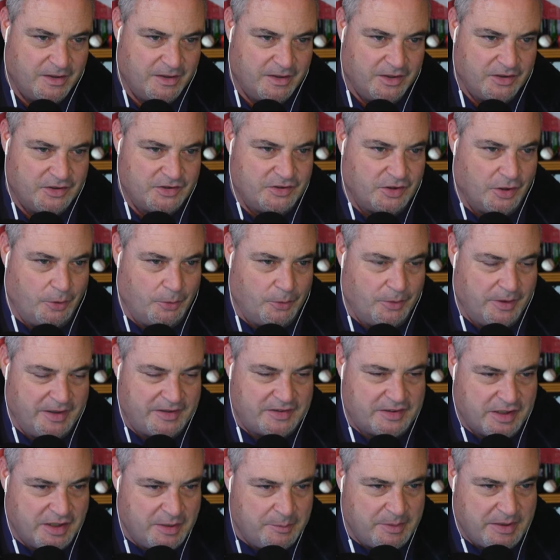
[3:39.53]
So it's
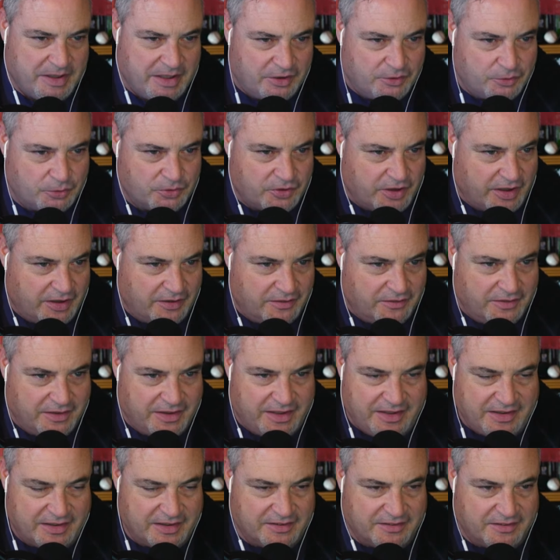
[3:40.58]
going to be interesting.
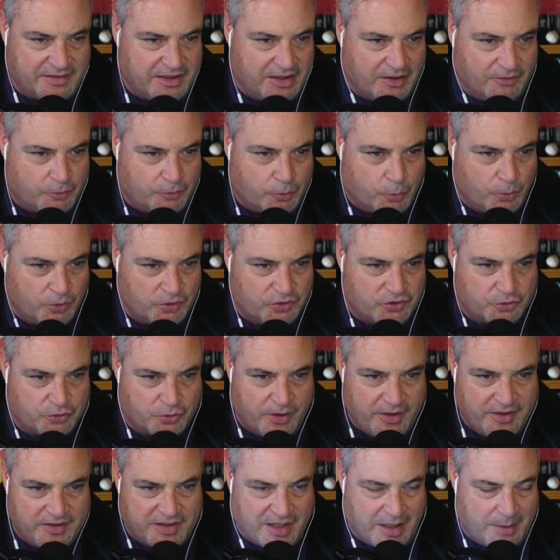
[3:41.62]
Of course,
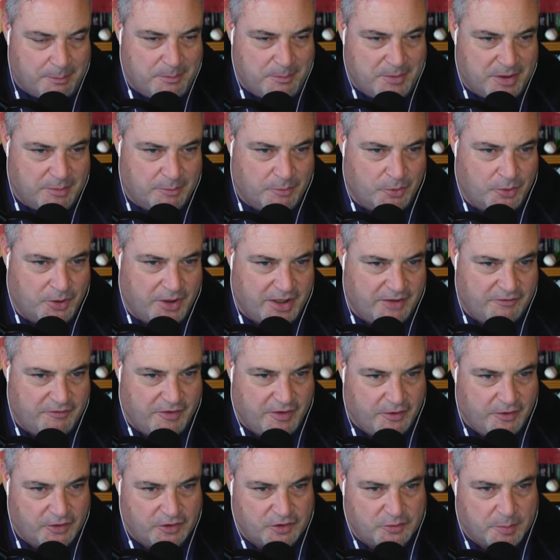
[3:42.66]
Trey's got minimal
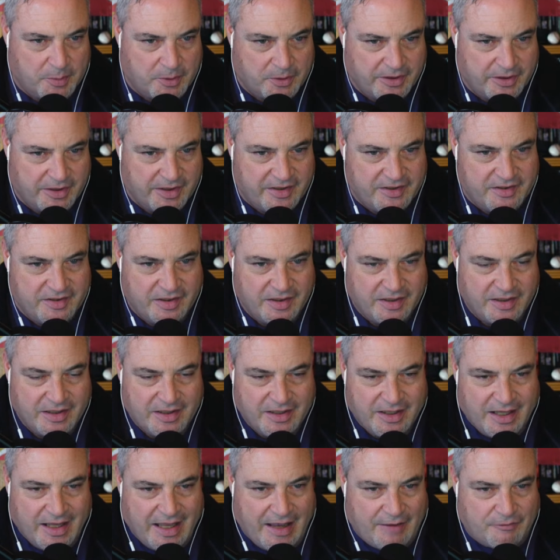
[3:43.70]
NFL experience
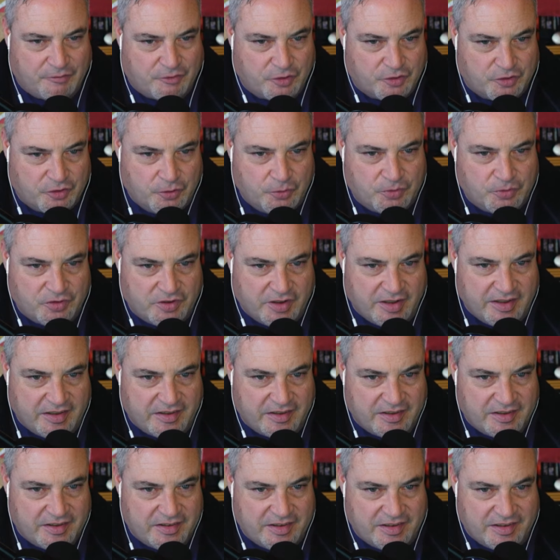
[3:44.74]
after two
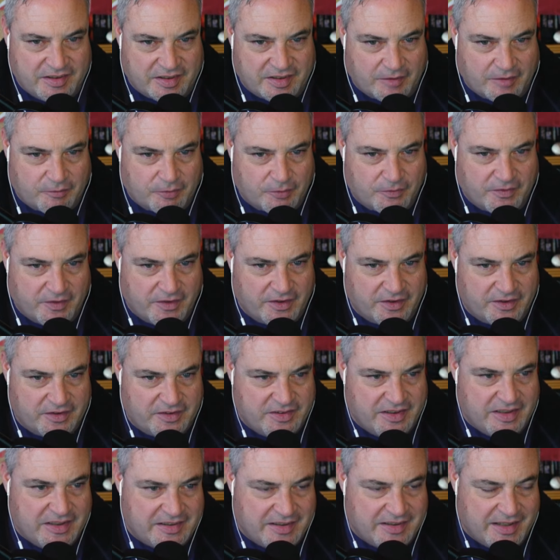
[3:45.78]
seasons. He suffered the
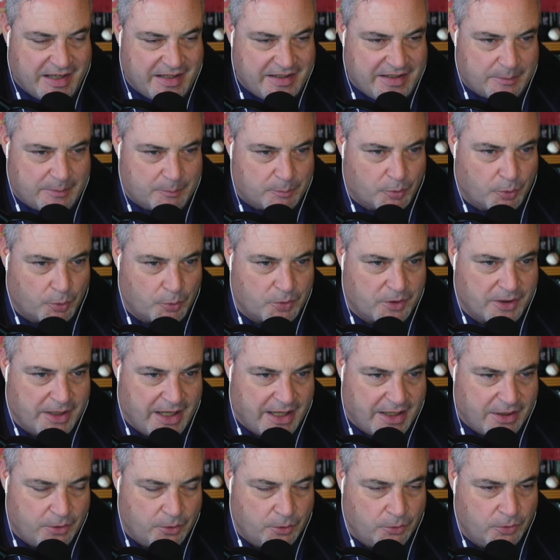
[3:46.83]
season-ending broken
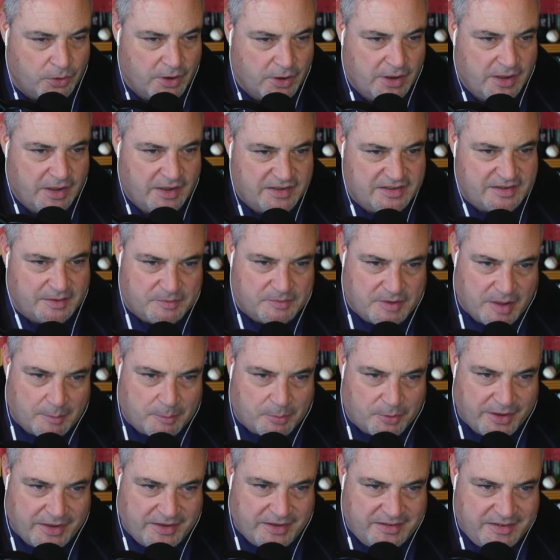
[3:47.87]
ankle
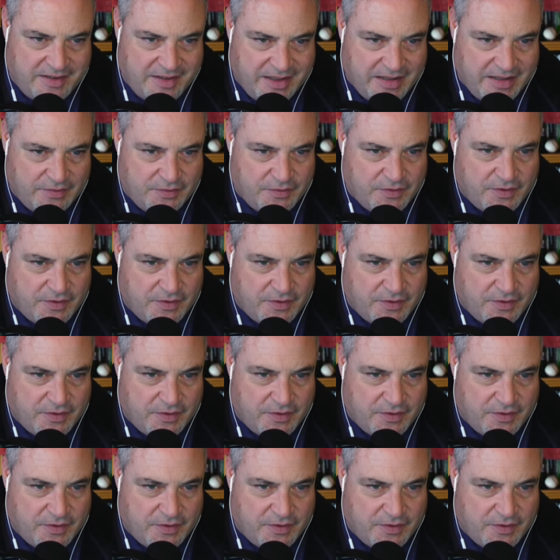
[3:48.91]
September 18th.